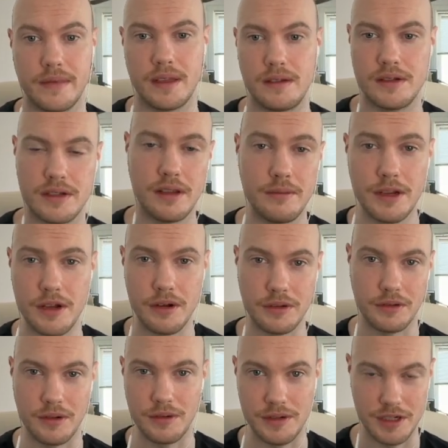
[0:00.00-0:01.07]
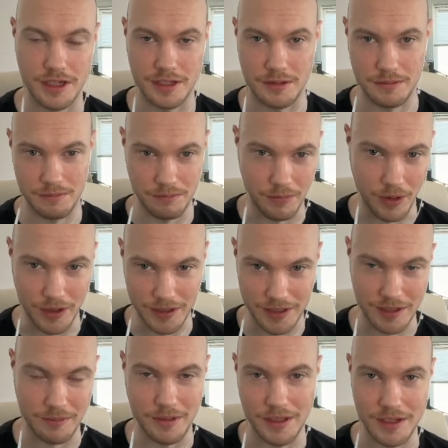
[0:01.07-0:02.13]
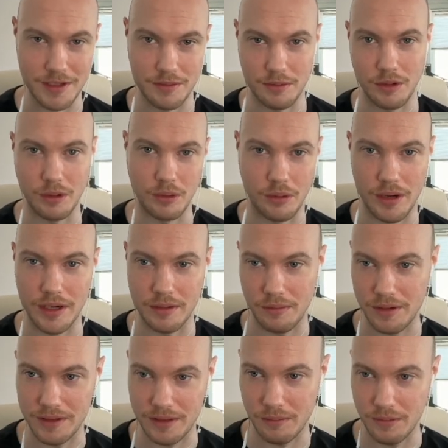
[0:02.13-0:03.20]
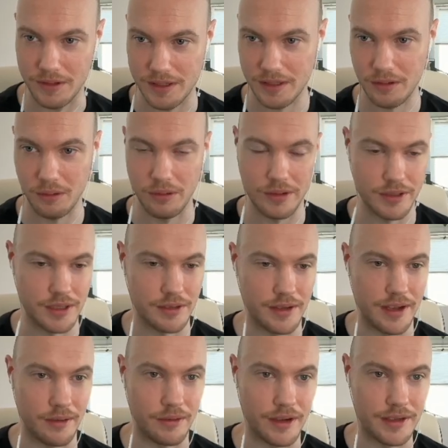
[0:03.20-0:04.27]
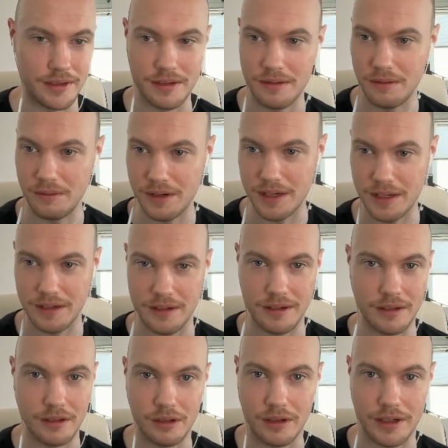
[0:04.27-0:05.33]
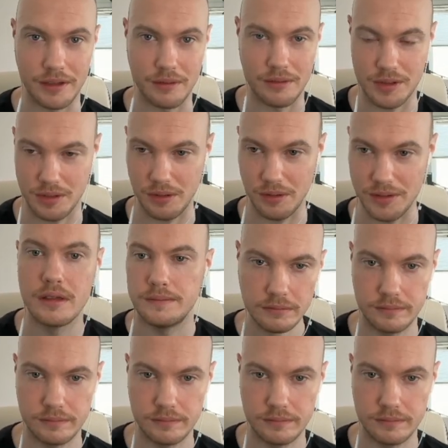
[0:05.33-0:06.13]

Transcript: So let me go through and just mark some of these real quick with scores, so that way we can look at the results.